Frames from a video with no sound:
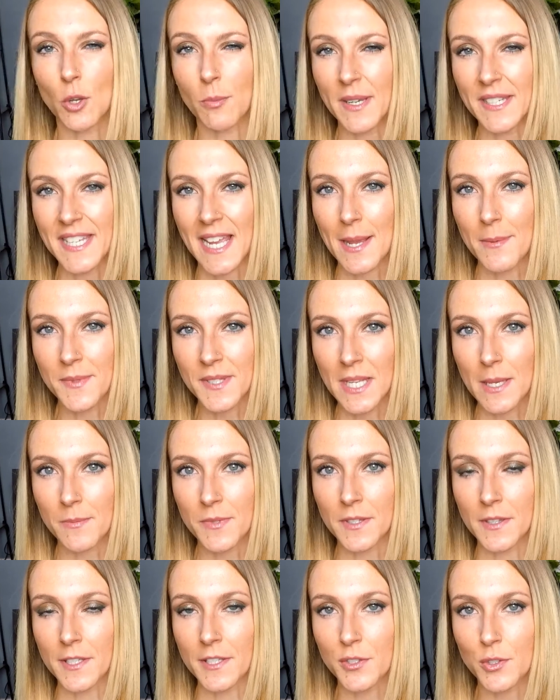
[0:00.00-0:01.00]
will be timestamps
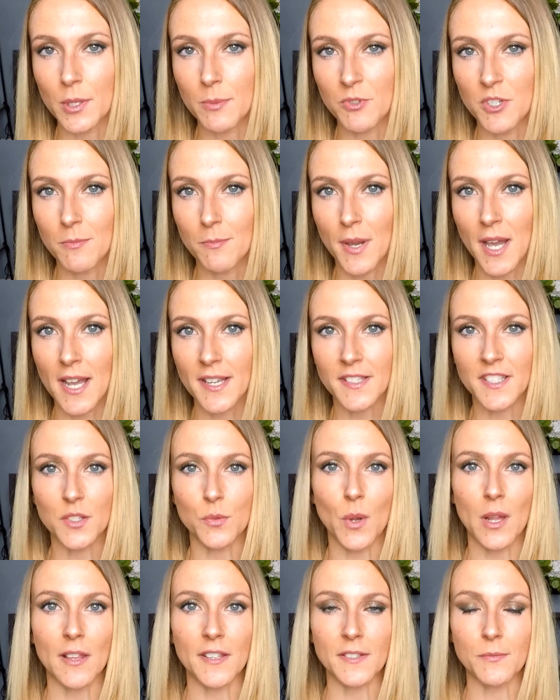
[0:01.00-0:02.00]
in the description box as
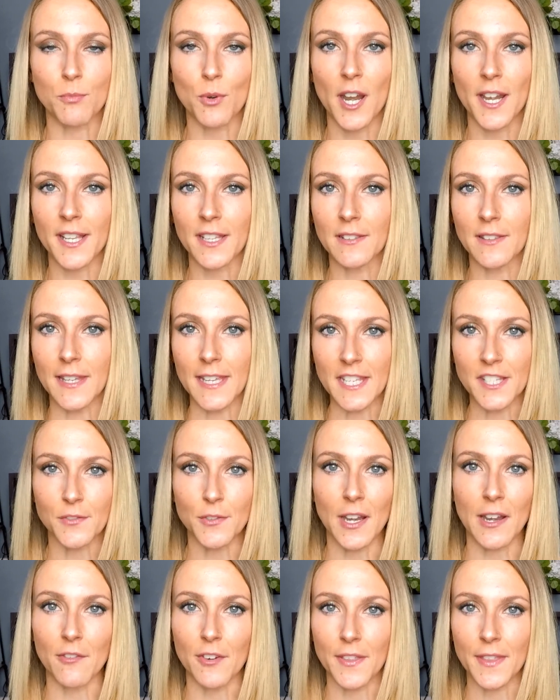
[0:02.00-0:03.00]
well as product links for
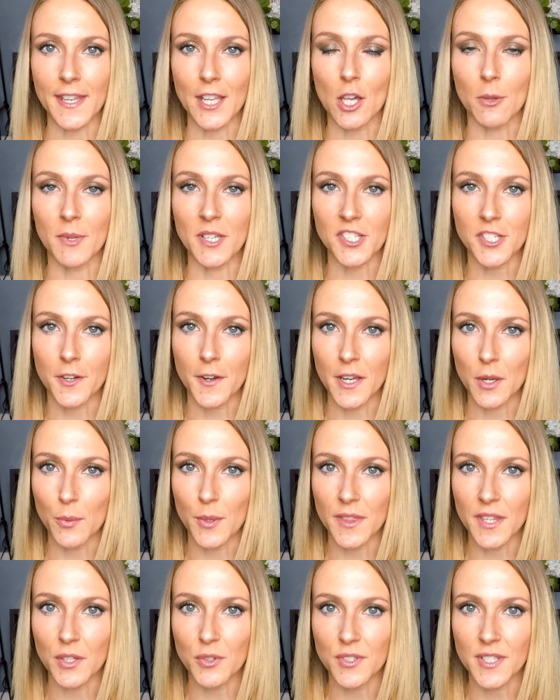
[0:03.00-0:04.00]
everything I'll be sharing
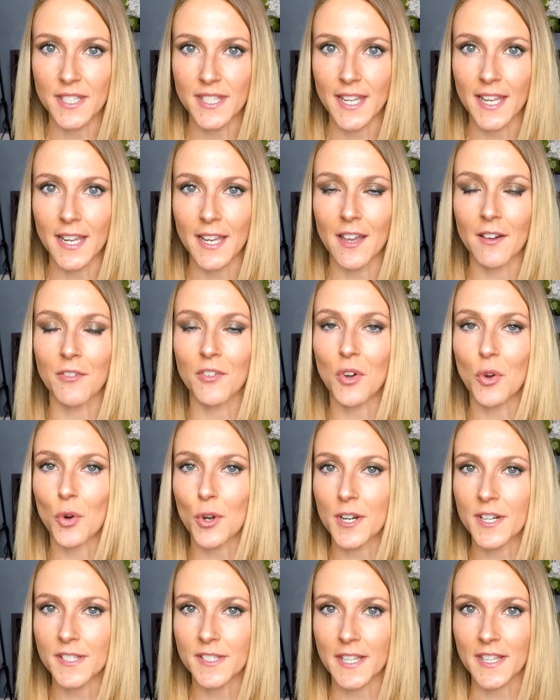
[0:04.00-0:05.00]
with you today. Of
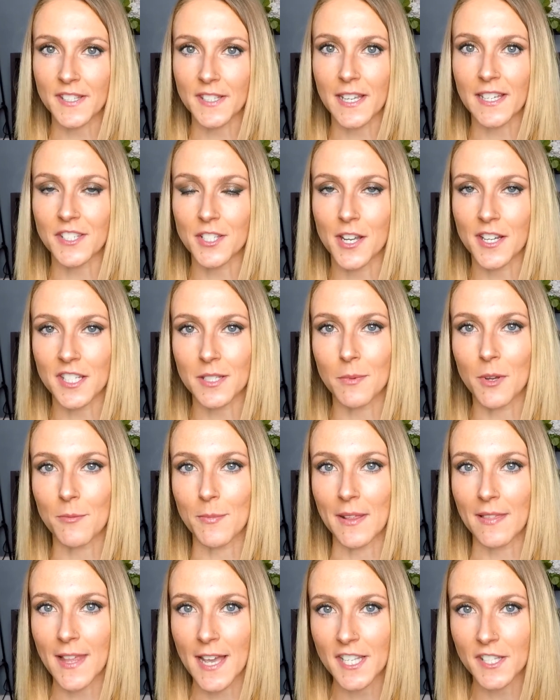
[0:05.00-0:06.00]
course, as I talked about in
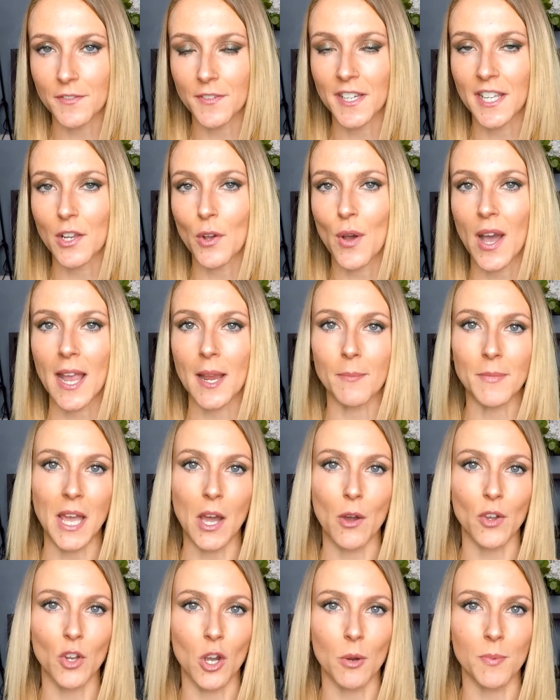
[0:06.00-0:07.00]
my last video, I am
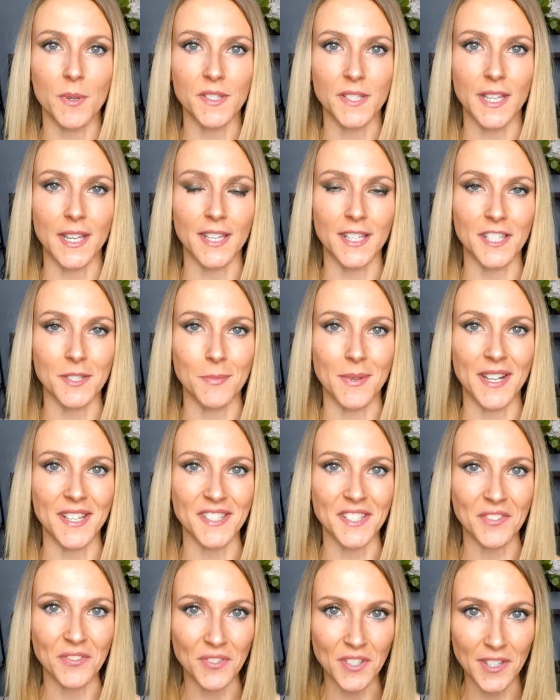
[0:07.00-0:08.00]
now a Copacetic Cosmetics
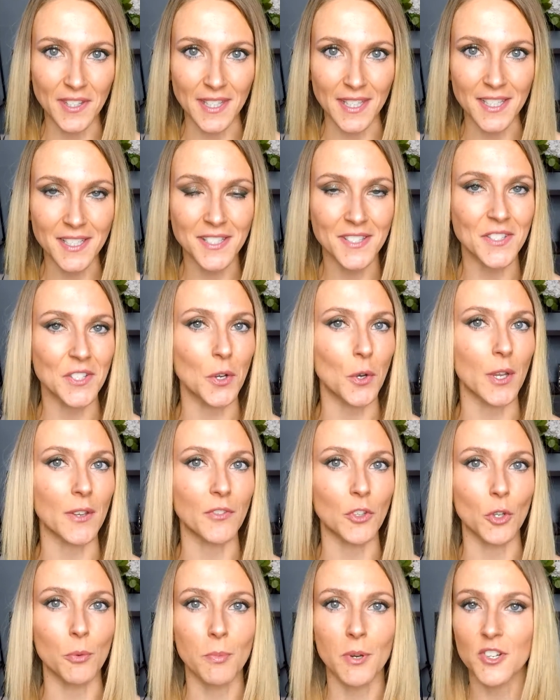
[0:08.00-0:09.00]
affiliate. So if
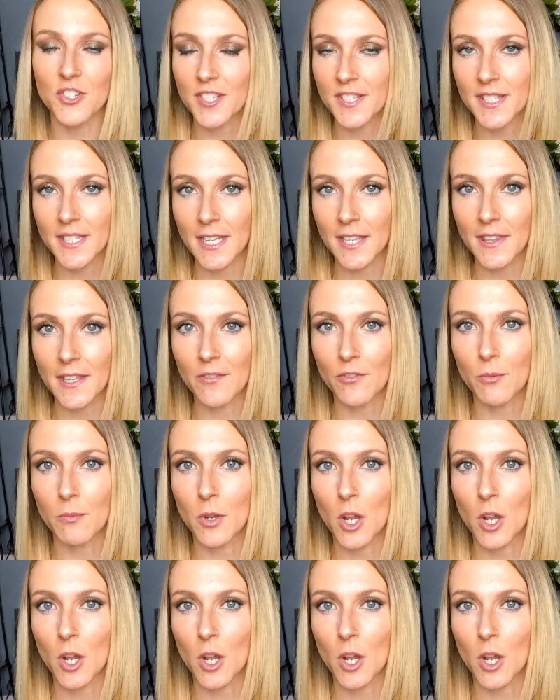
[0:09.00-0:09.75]
you purchase anything from